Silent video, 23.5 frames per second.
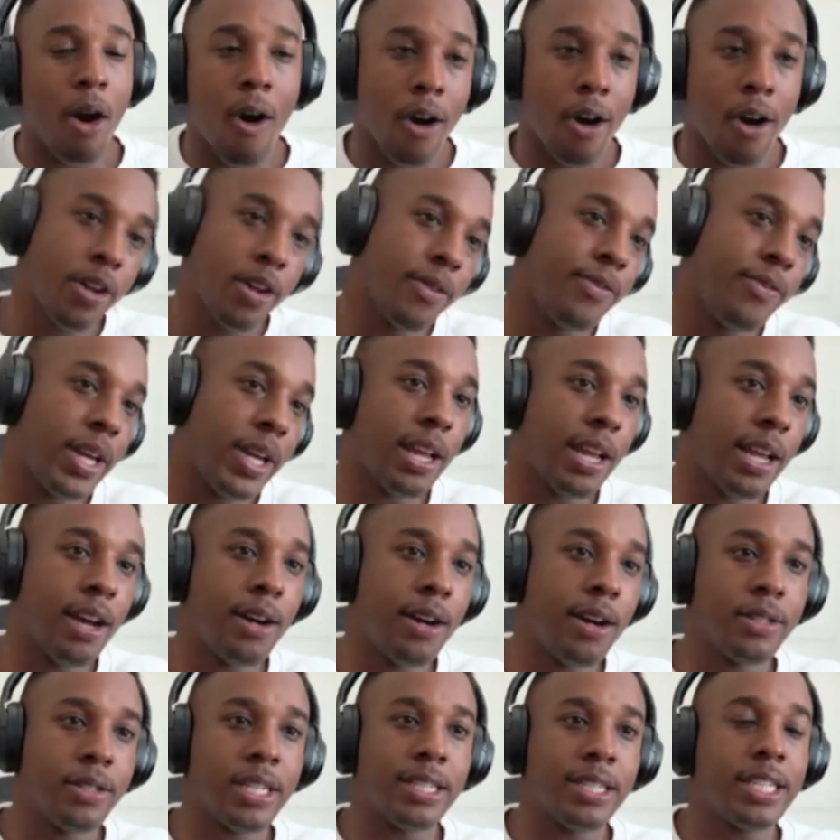all your
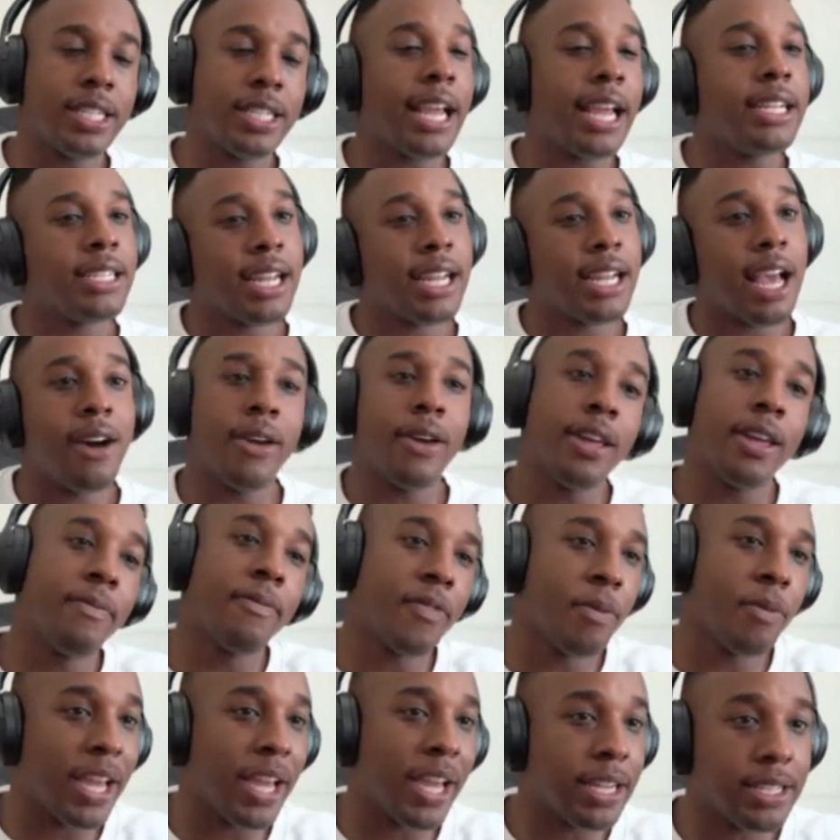videos and changing
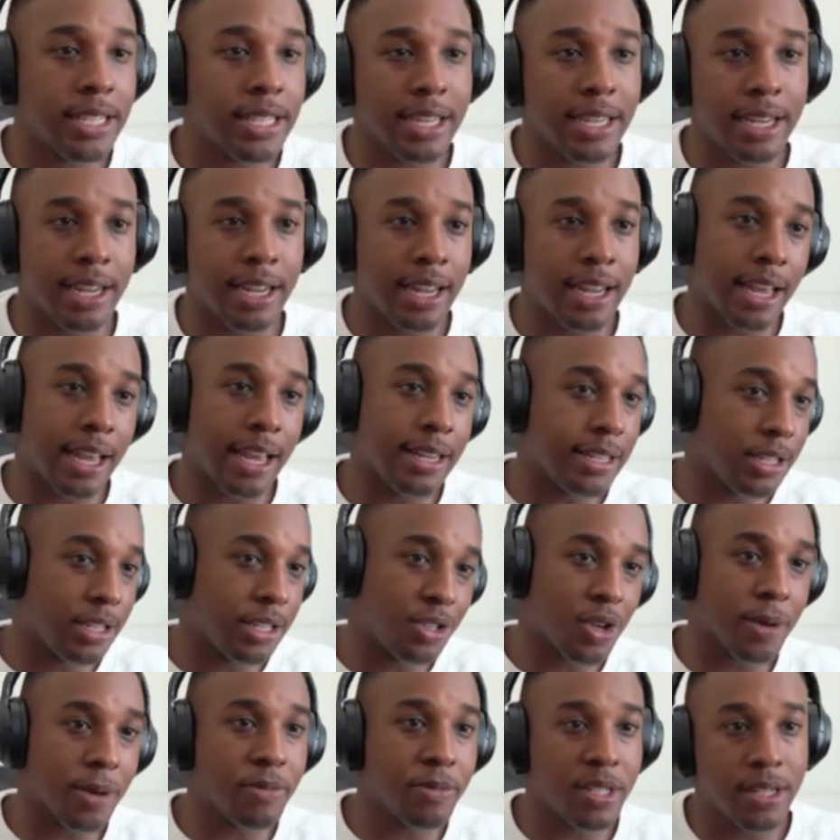out information
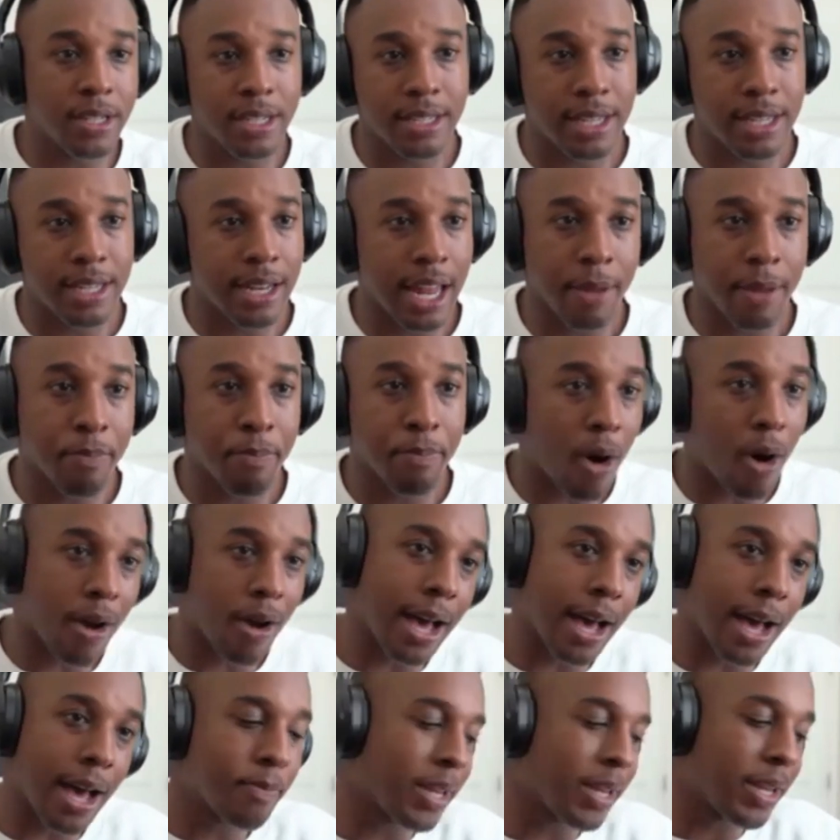and descriptions and like
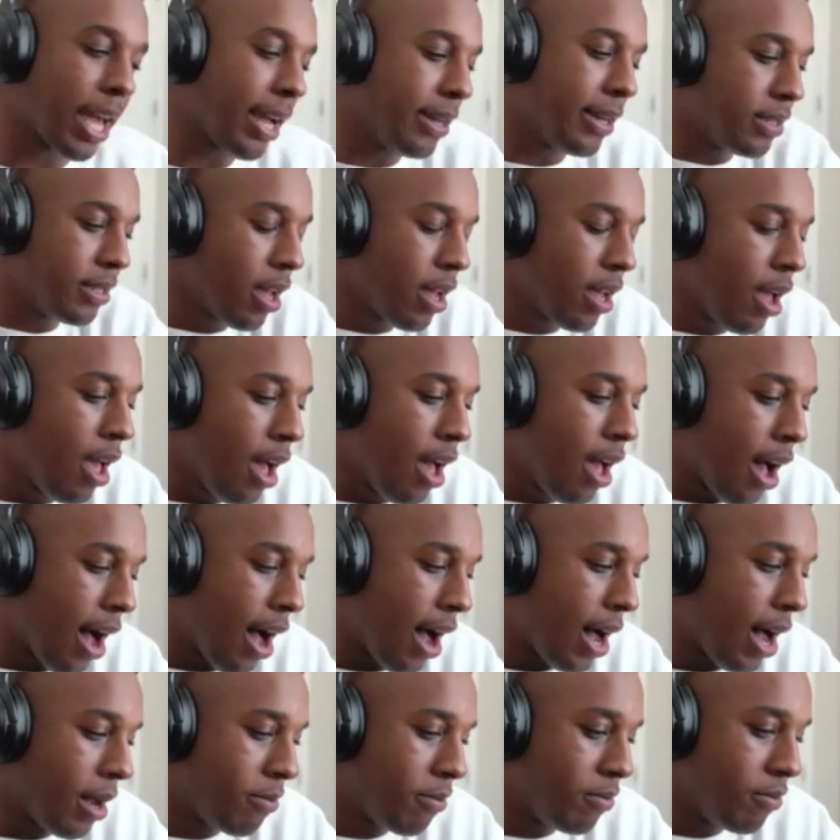bulk updates,
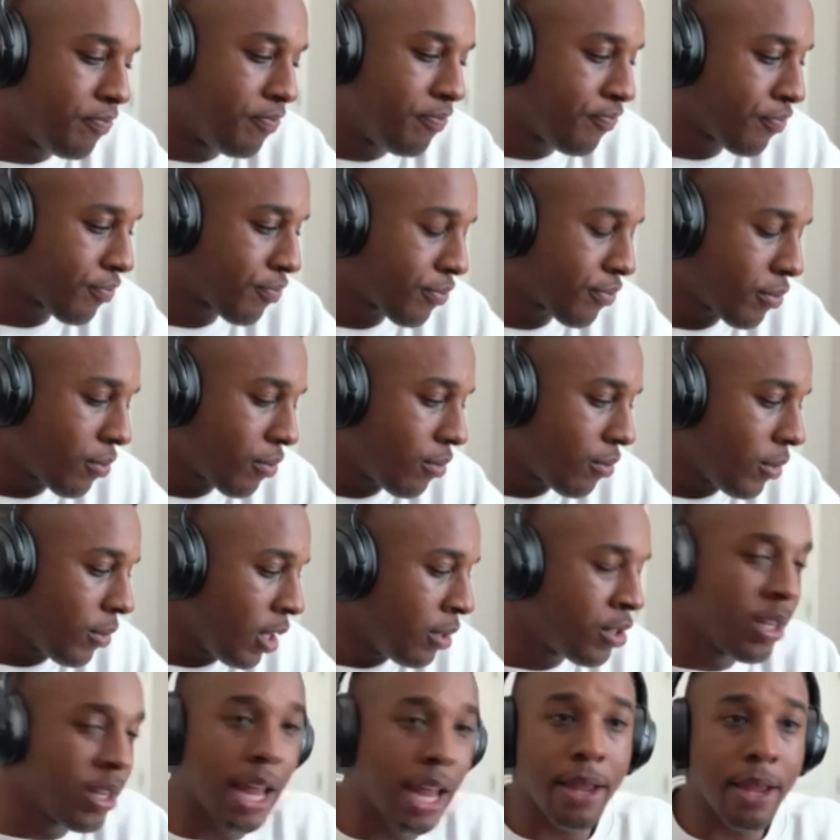
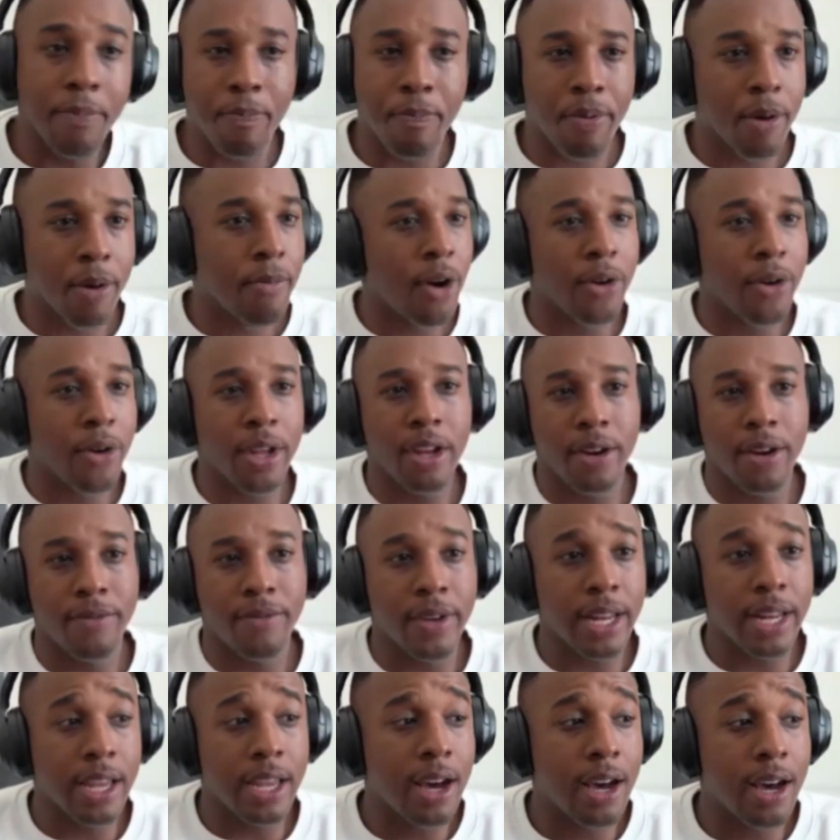to like promoting
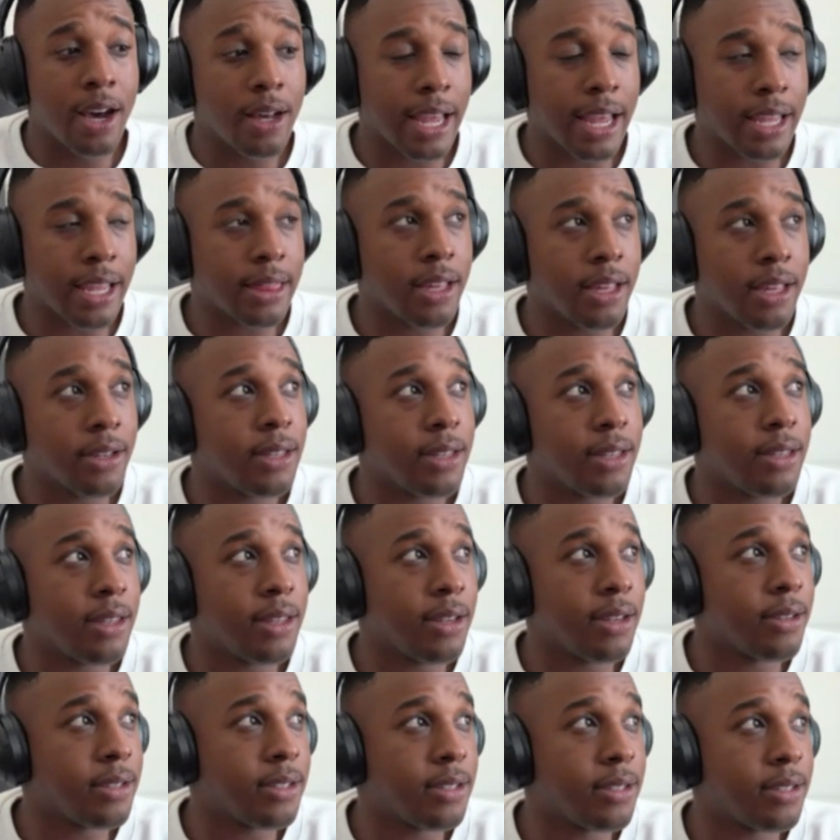your video, like
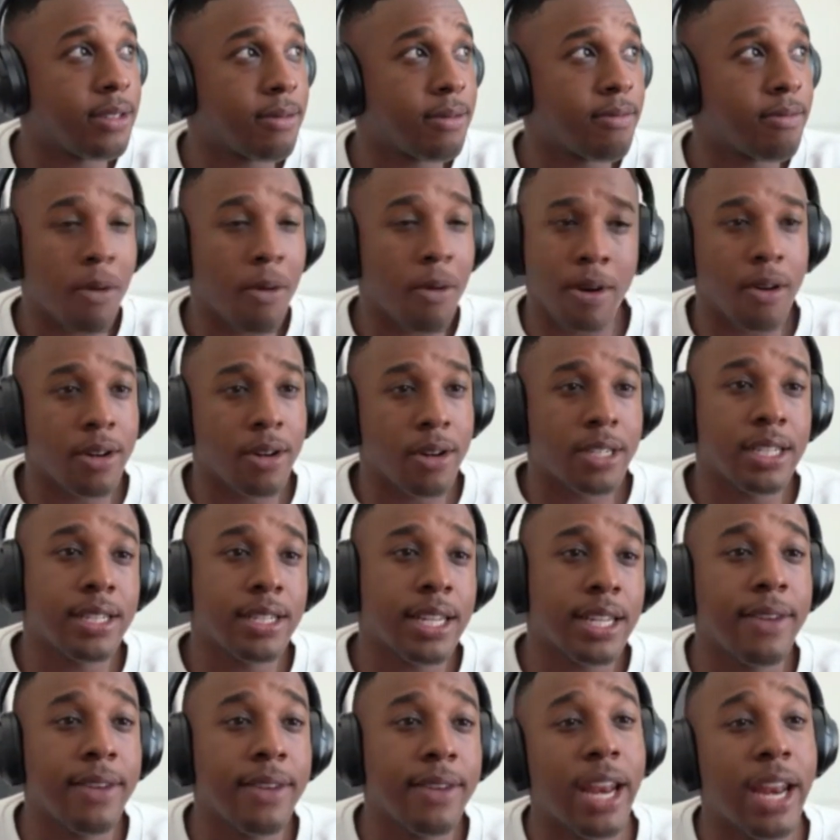there's
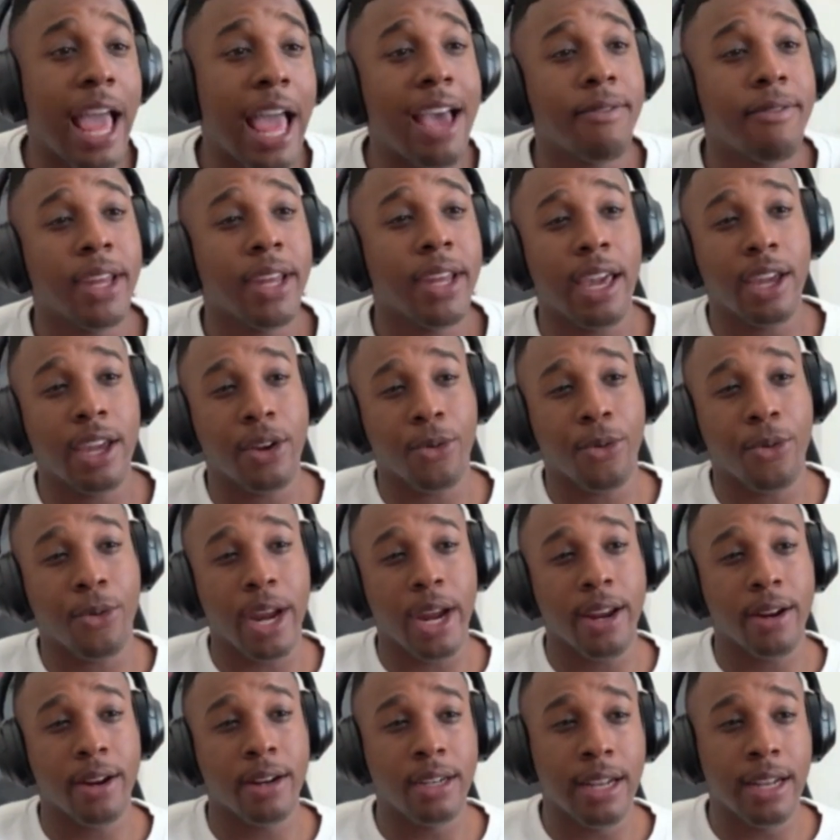or just even having a
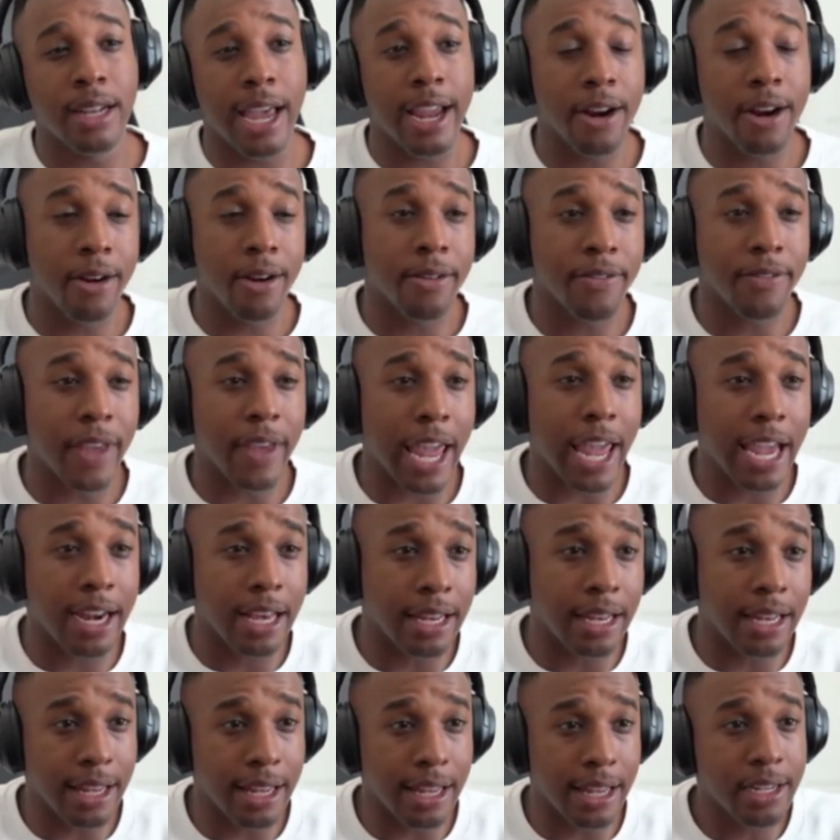greater layer of
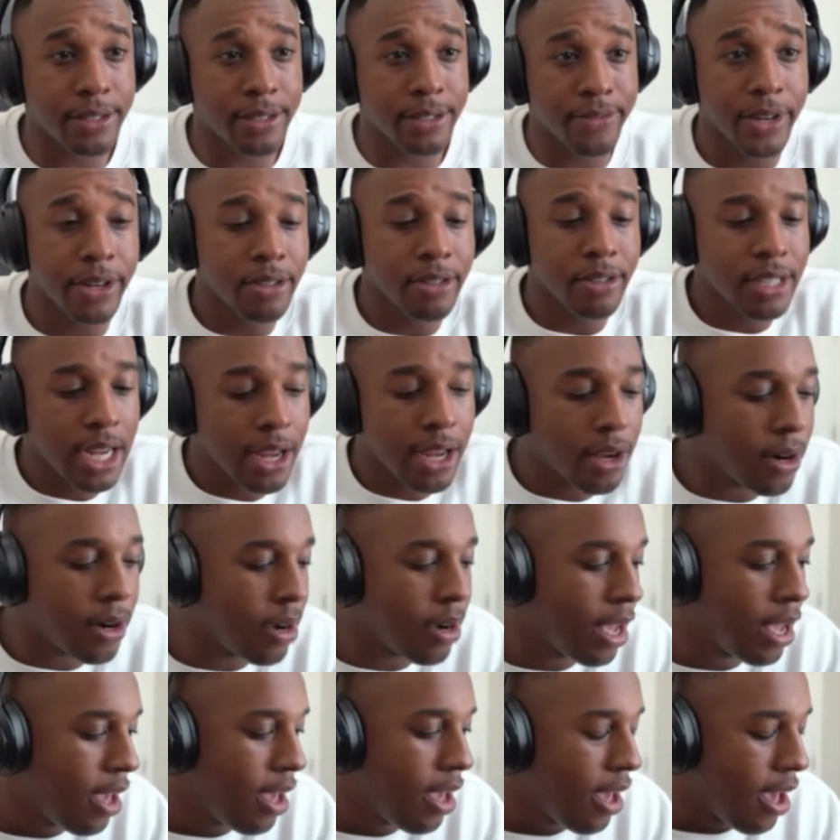analytics for your
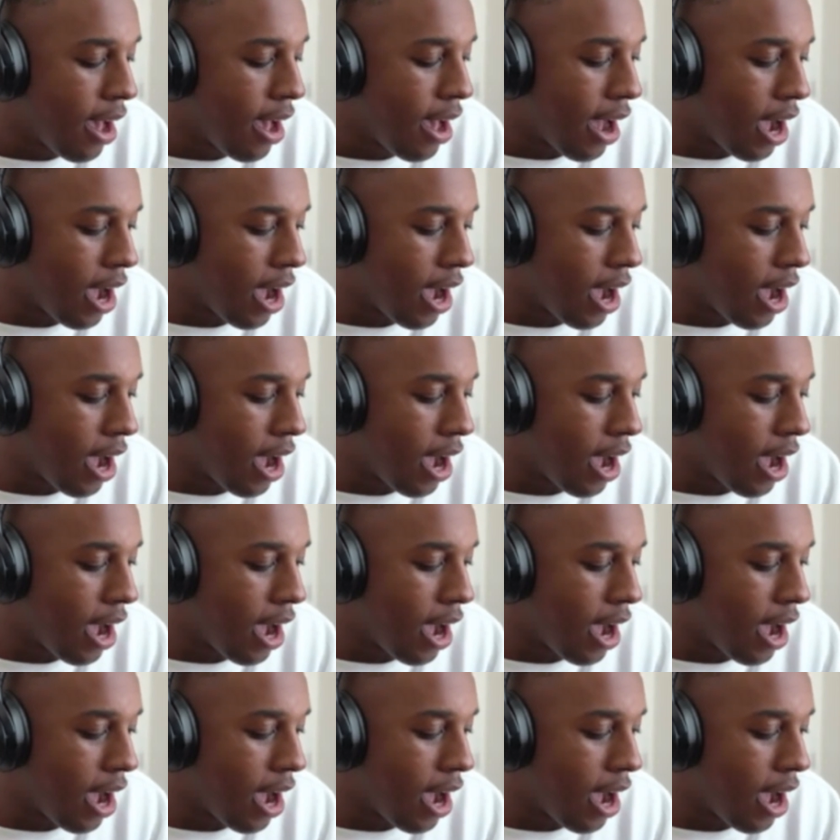channel.